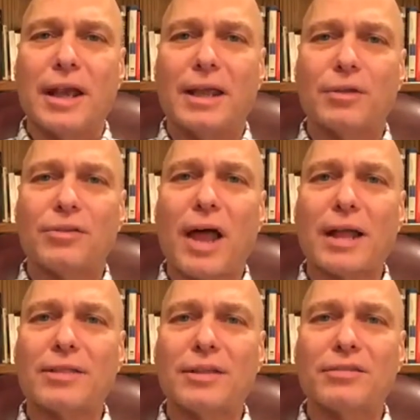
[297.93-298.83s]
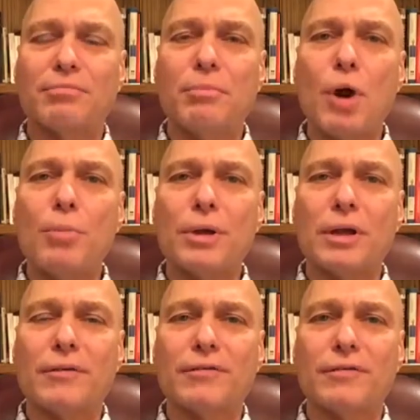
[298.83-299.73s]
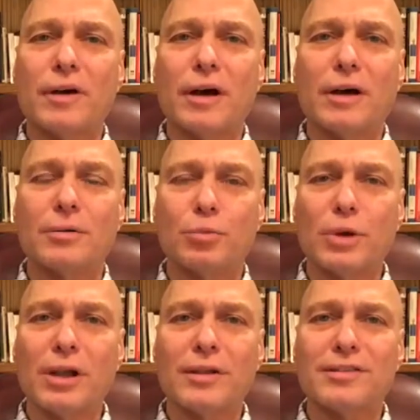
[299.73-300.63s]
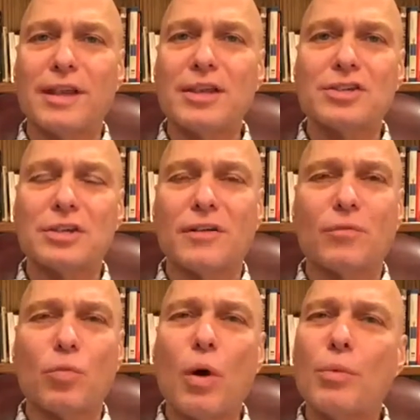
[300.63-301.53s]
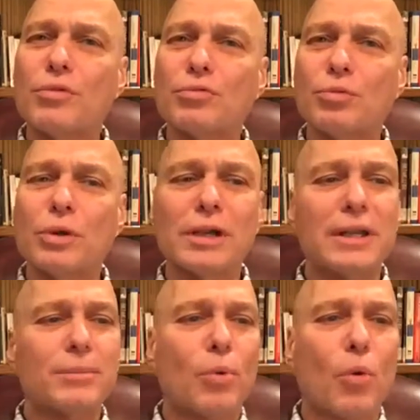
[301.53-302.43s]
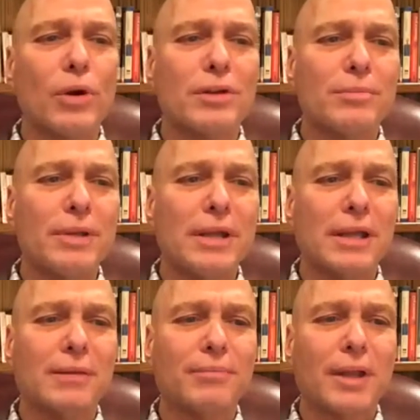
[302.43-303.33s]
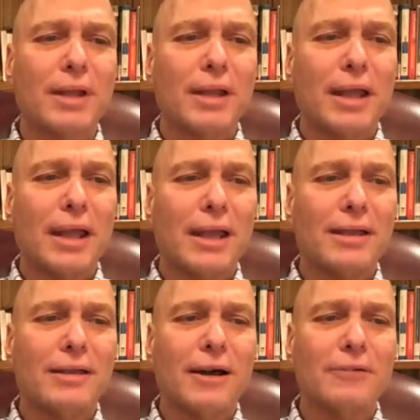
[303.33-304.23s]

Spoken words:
And it was like this moment of realization of what was really important to me. And